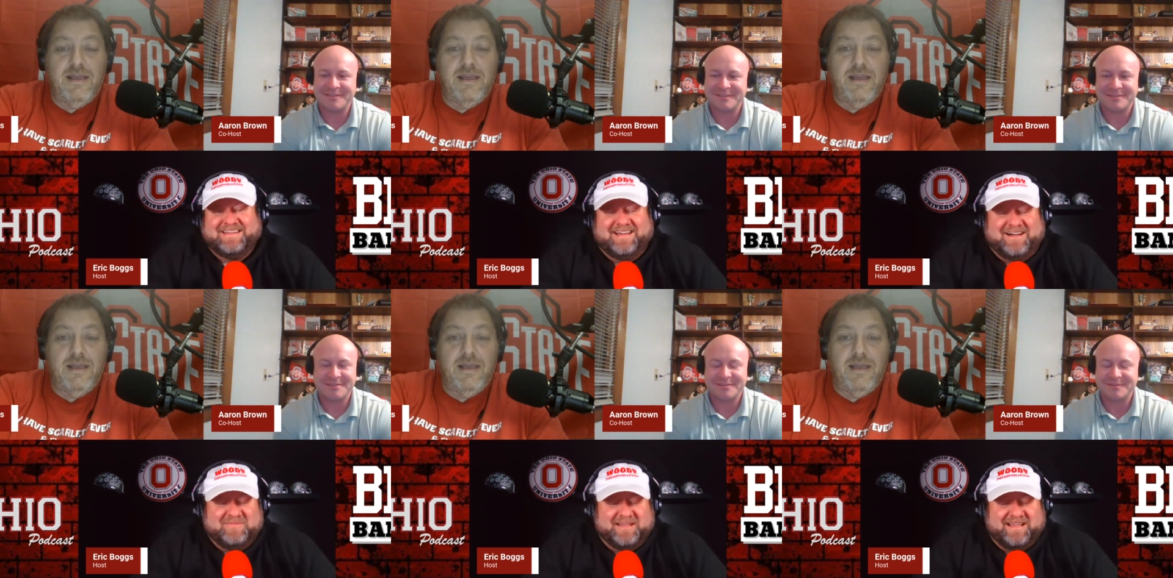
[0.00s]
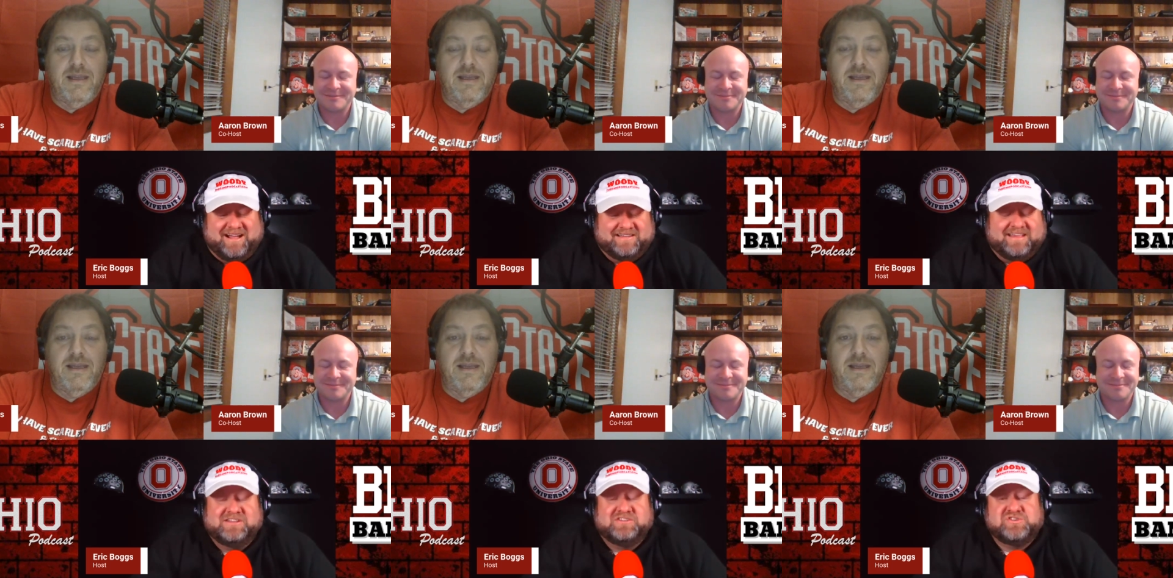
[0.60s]
Speaker 1: Oh my gosh!
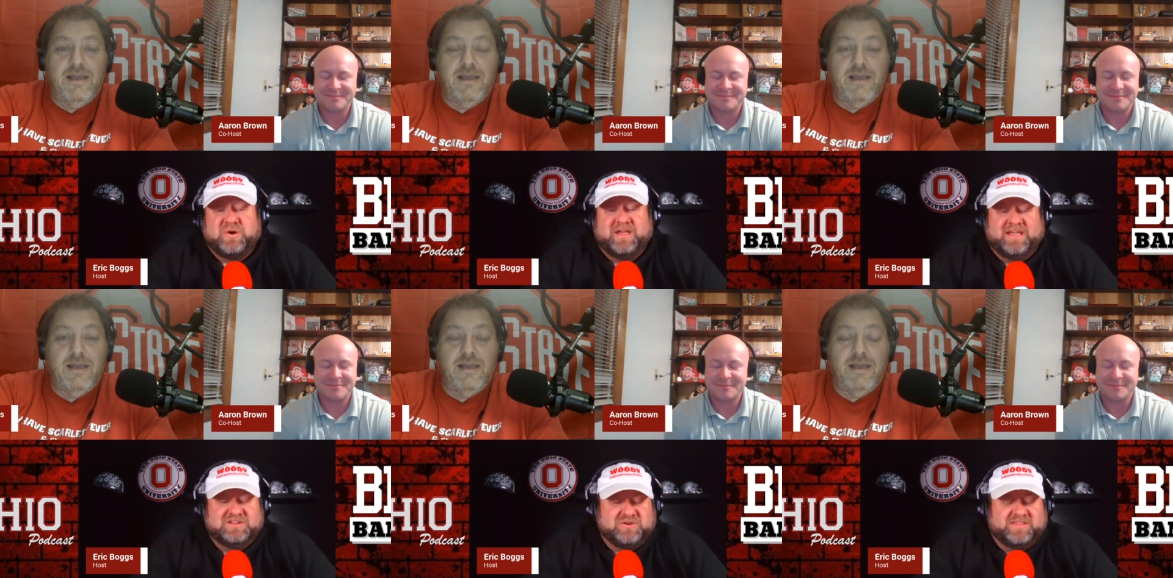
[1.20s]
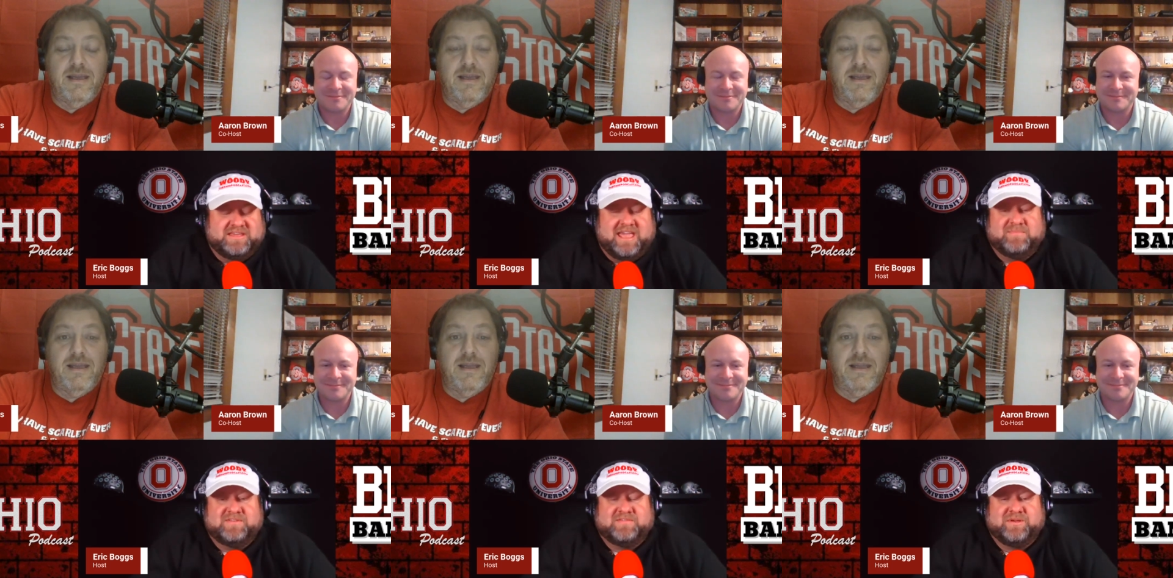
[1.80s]
Enjoy enjoy the
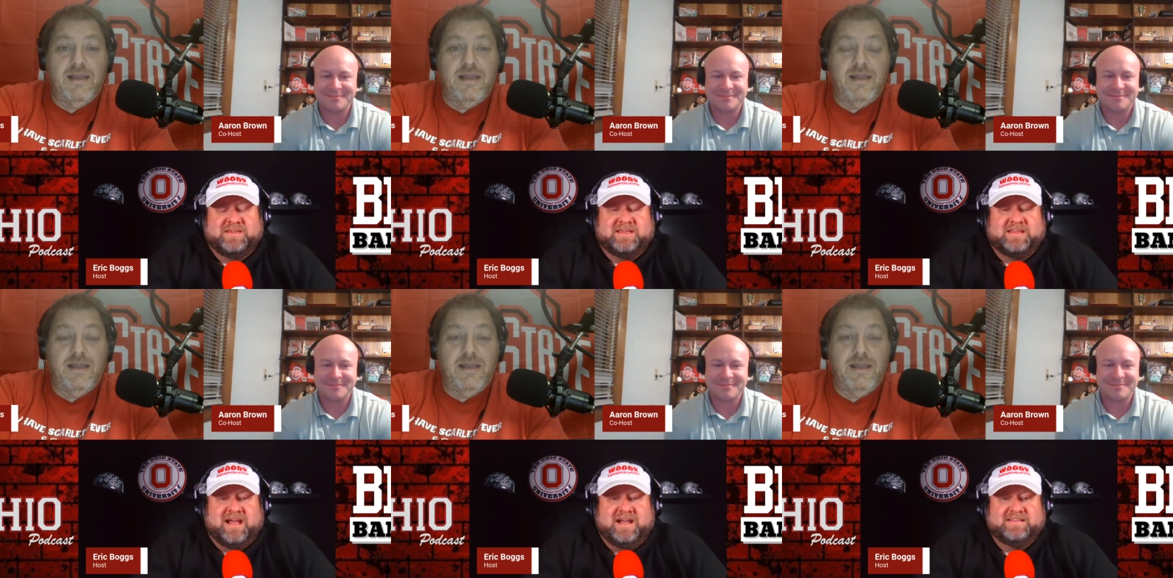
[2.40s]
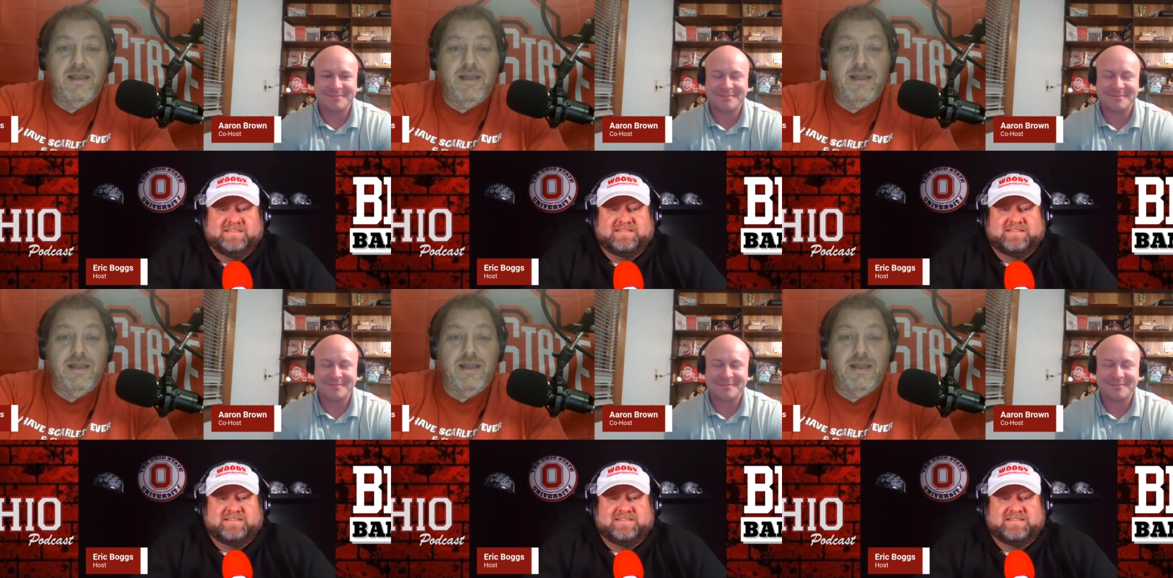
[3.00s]
game this weekend, guys.